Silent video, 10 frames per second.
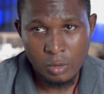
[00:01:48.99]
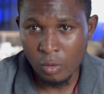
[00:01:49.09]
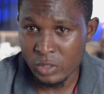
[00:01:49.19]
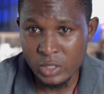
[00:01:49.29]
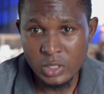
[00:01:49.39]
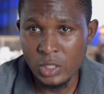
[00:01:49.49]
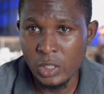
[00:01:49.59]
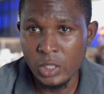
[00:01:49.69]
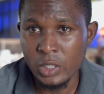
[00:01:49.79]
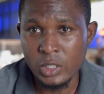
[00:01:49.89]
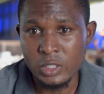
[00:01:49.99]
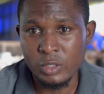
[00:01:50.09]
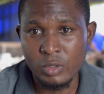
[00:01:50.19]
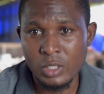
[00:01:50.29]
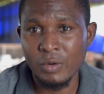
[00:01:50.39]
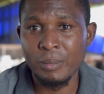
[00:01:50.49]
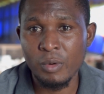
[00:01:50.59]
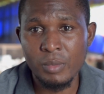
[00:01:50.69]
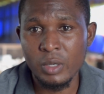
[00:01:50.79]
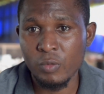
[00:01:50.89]
causing delay, it's not our
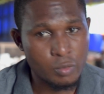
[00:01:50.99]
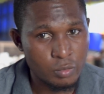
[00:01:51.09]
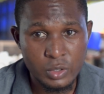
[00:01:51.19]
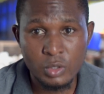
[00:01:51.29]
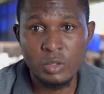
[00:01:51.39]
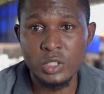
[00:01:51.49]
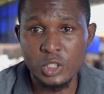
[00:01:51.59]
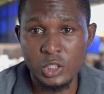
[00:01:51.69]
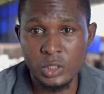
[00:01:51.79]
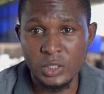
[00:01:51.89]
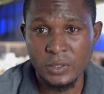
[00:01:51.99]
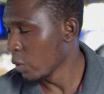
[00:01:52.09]
problem. We will return the chicken.